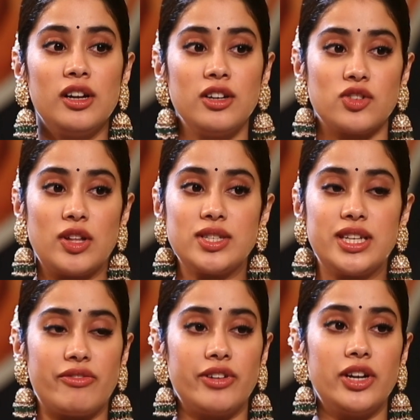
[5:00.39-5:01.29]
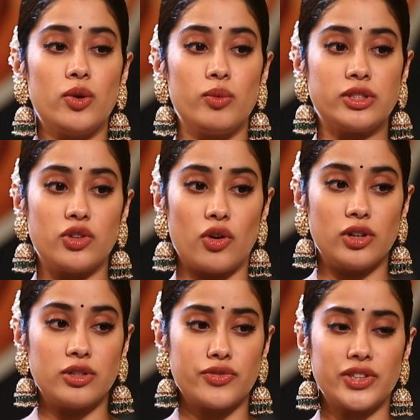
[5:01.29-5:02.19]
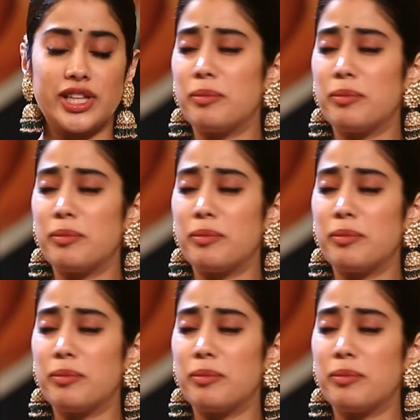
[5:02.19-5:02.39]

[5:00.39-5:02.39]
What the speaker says: So there's definitely no withdrawals for there.